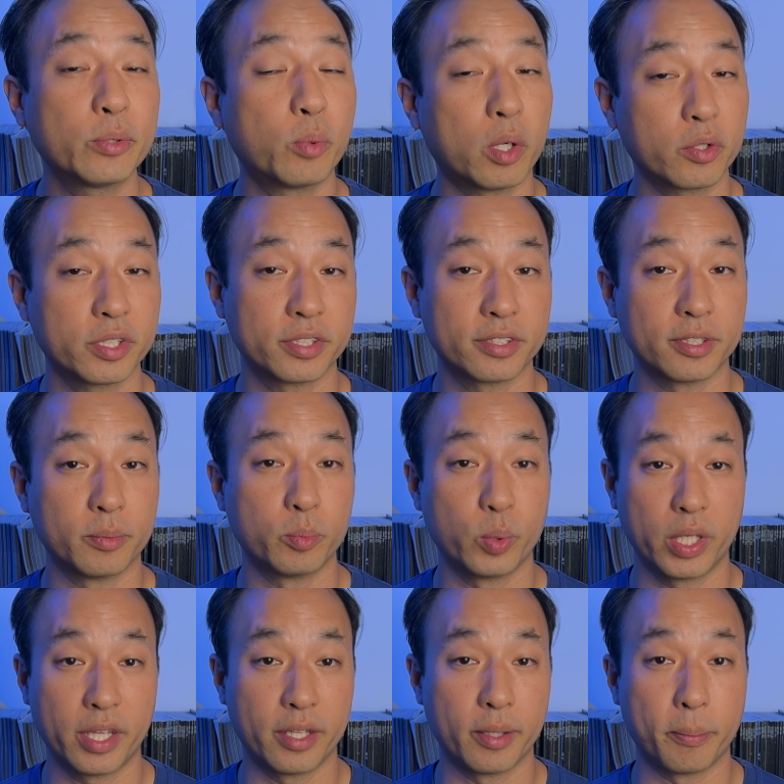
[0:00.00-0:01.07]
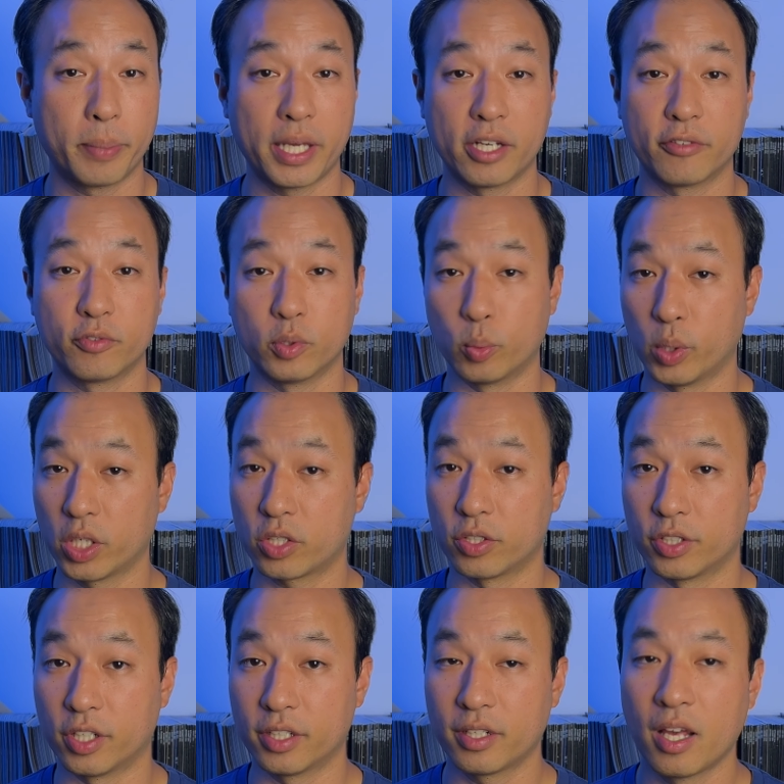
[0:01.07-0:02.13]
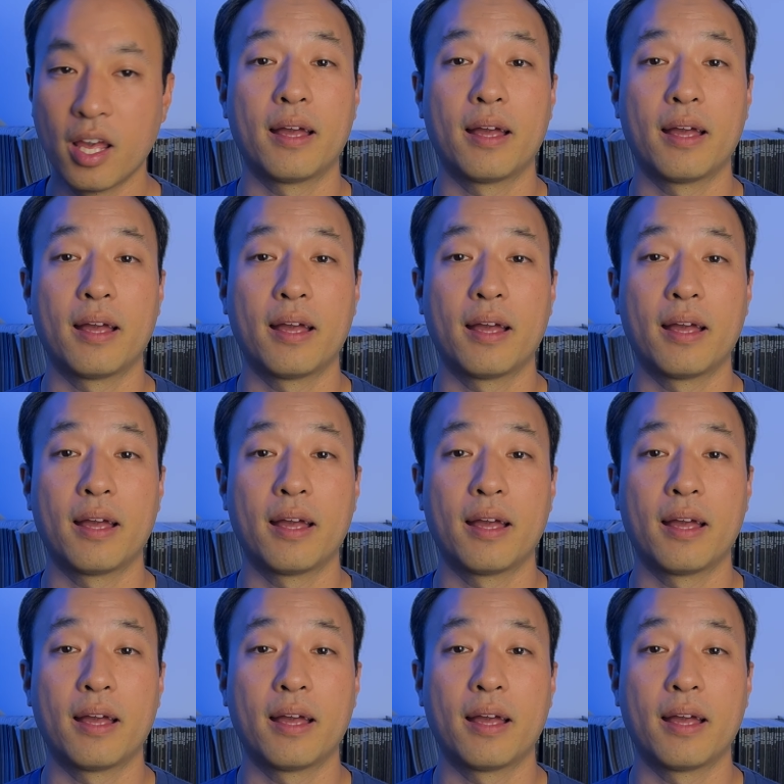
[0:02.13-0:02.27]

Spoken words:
worrisome whether the payoff would work or not,